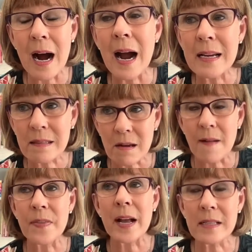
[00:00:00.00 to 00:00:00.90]
I
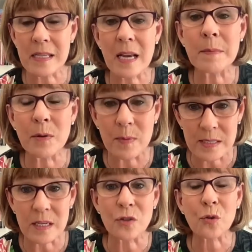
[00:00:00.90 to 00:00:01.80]
thought that segment
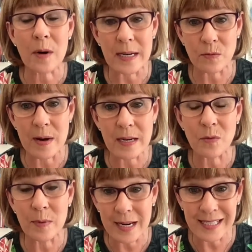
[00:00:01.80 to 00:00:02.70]
was a train
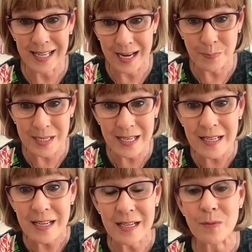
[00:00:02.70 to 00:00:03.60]
wreck when I taped
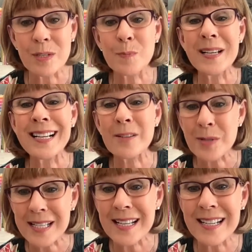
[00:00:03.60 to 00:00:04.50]
it, and it was because it
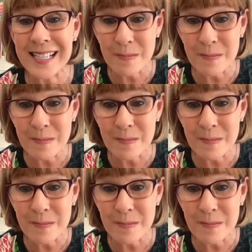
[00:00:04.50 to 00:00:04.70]
was the